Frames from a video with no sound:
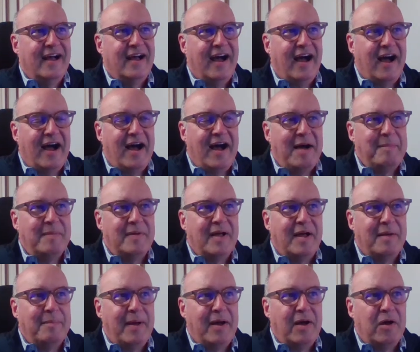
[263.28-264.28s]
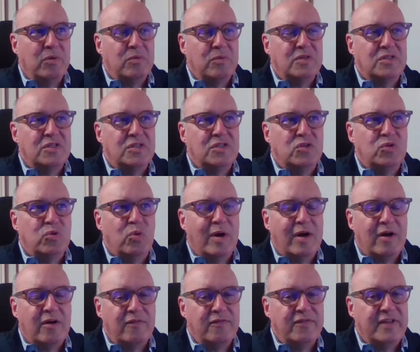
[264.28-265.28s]
About
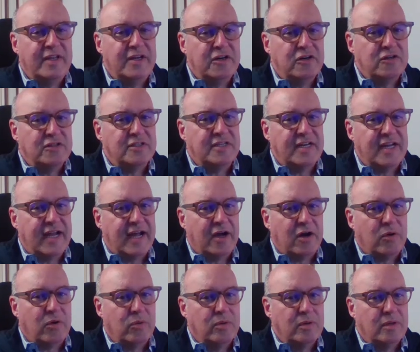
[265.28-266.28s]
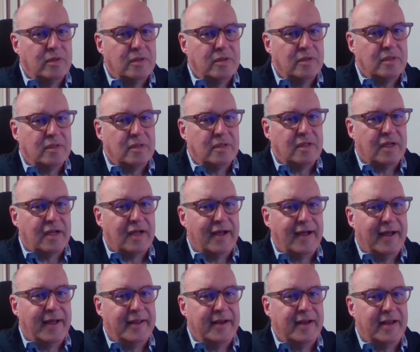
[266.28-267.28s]
12 years now.
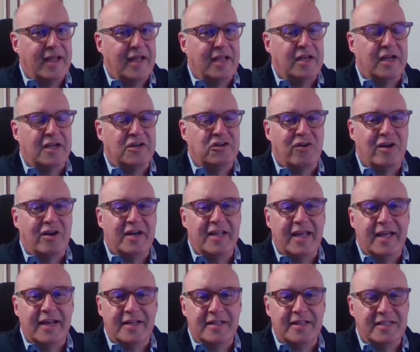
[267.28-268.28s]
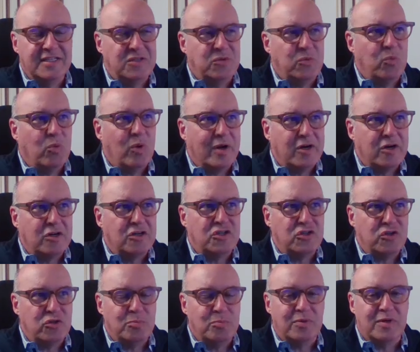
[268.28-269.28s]
And I try to get at least 1 or
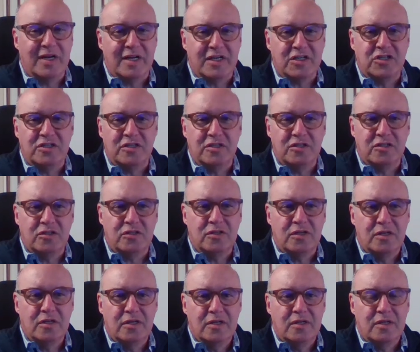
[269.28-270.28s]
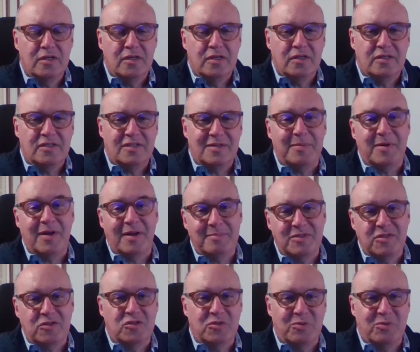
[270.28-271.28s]
2 productions. Sometimes
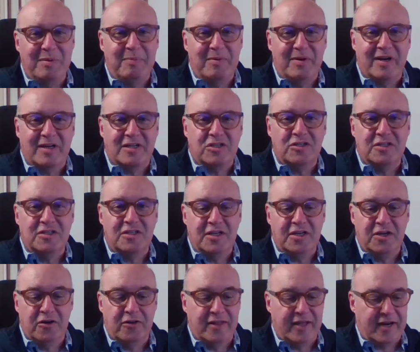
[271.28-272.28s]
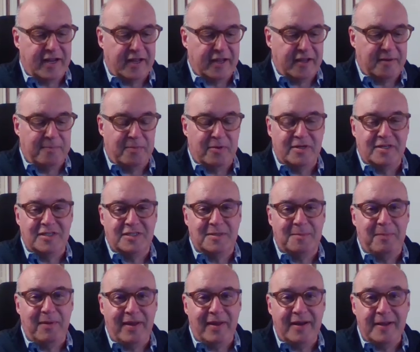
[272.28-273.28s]
there's 3 productions a year that I could
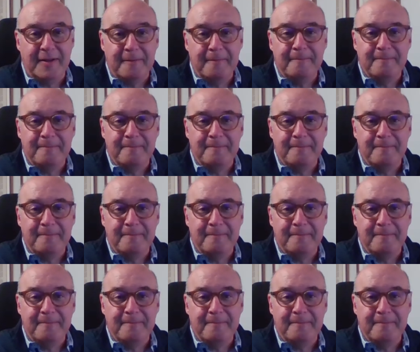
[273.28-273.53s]
participate in.